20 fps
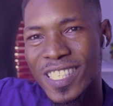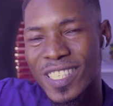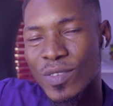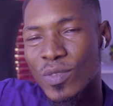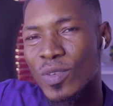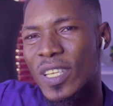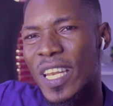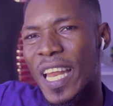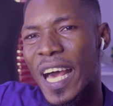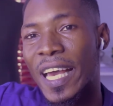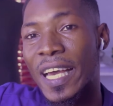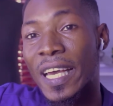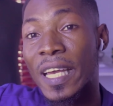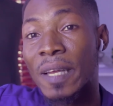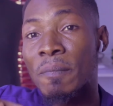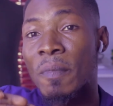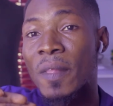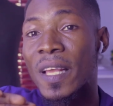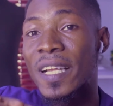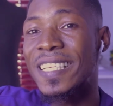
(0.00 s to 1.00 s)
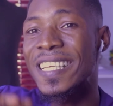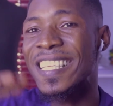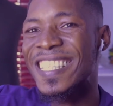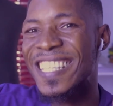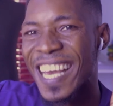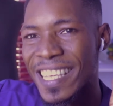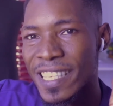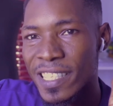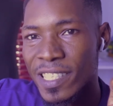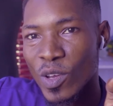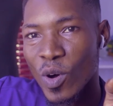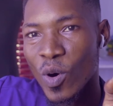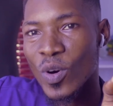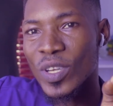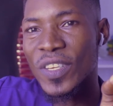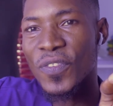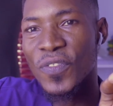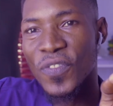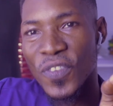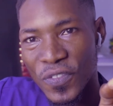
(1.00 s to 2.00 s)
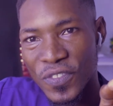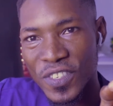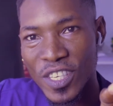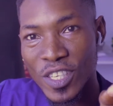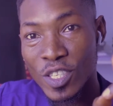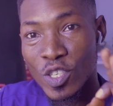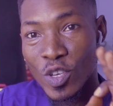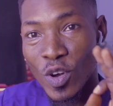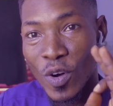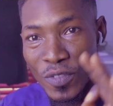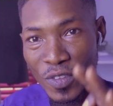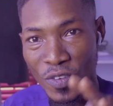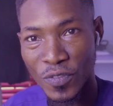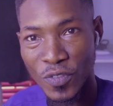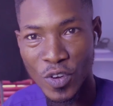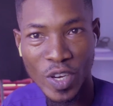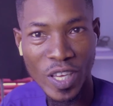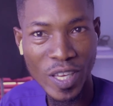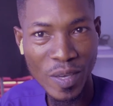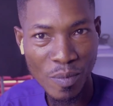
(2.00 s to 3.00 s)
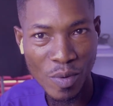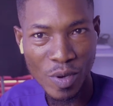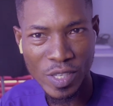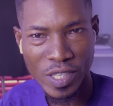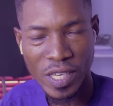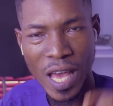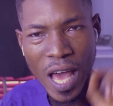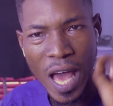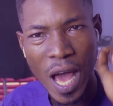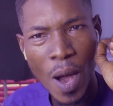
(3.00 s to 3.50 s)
till the 10th or the 15th of the following month.